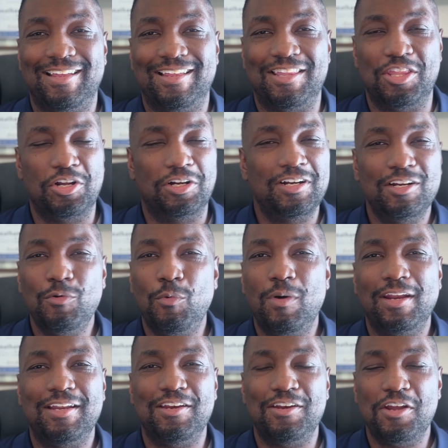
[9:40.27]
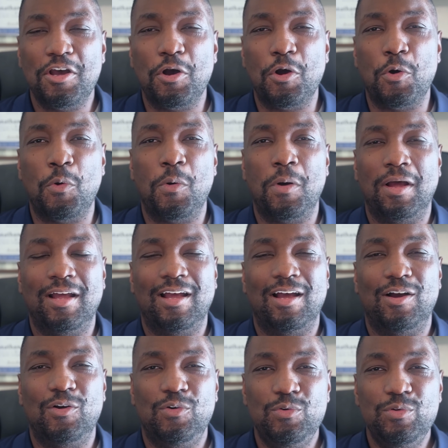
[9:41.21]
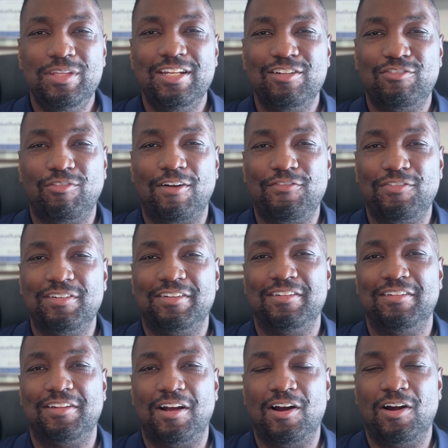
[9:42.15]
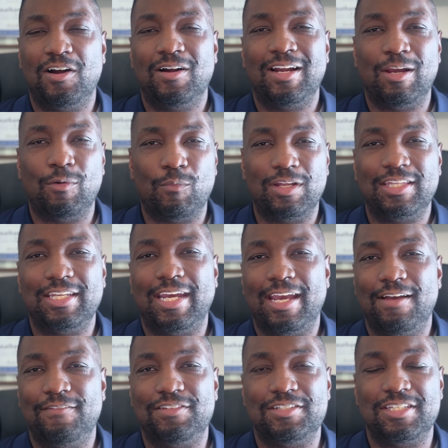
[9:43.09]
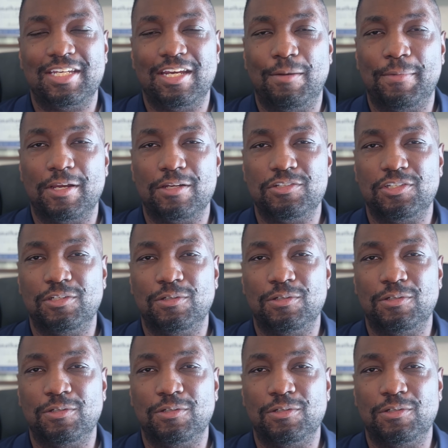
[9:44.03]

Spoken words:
They're going to want to know who these references are and what they have to say about you.